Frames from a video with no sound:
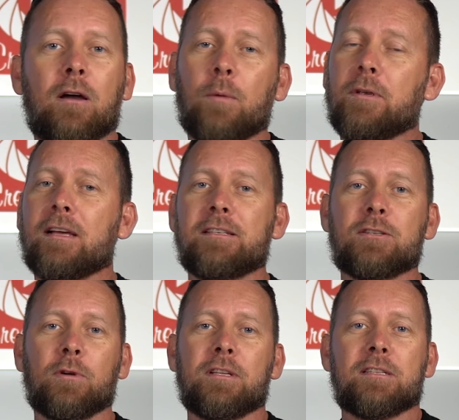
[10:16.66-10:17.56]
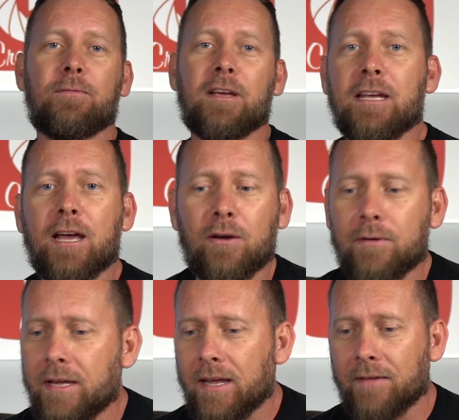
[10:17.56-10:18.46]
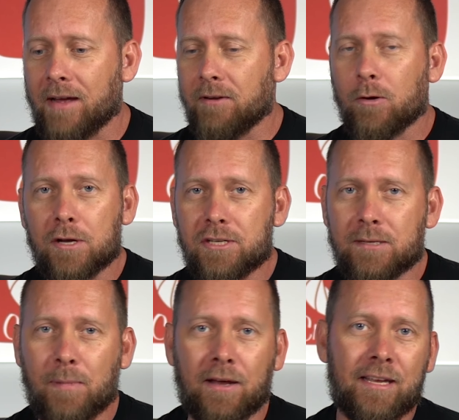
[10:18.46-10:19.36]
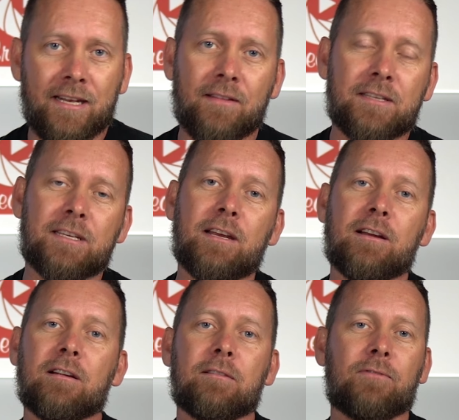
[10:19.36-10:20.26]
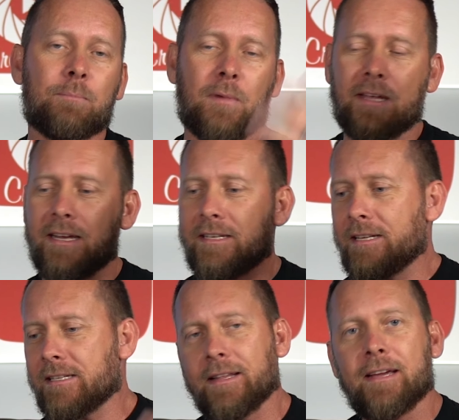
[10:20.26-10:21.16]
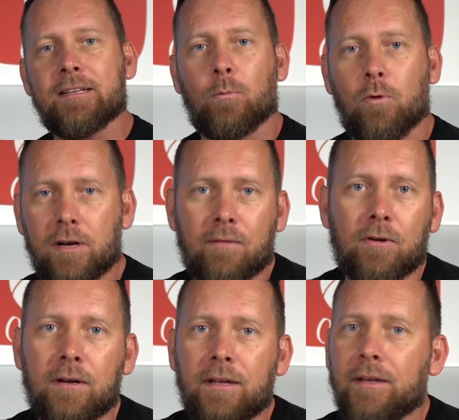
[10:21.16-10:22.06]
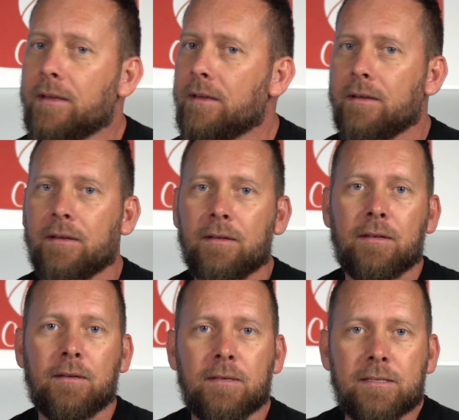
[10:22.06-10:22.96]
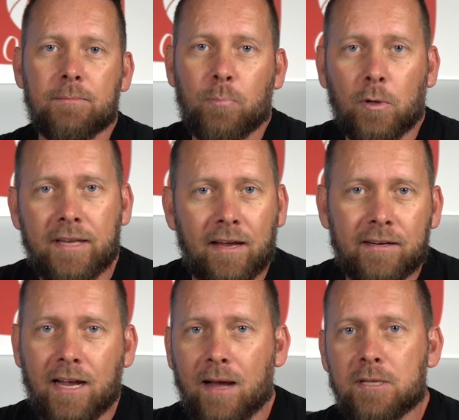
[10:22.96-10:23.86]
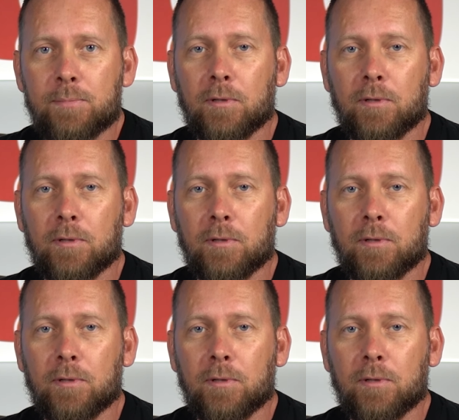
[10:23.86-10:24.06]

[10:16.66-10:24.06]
hope you guys enjoyed this video. If you have any questions about any of this gear, my likes, dislikes, whatever, put it down in the comments